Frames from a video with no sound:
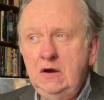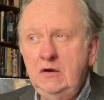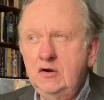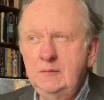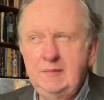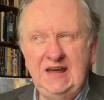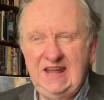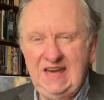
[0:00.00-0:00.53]
or
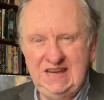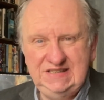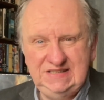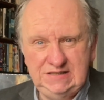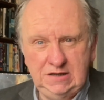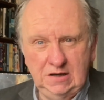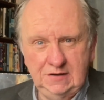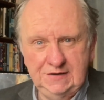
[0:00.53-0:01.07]
about
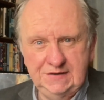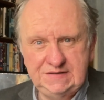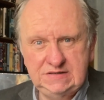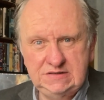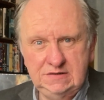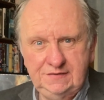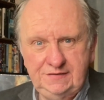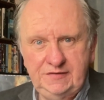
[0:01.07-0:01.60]

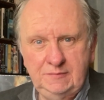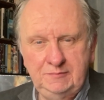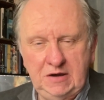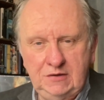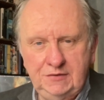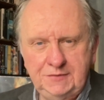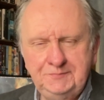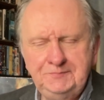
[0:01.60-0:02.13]
$80 for
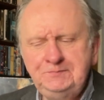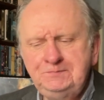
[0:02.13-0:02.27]
both.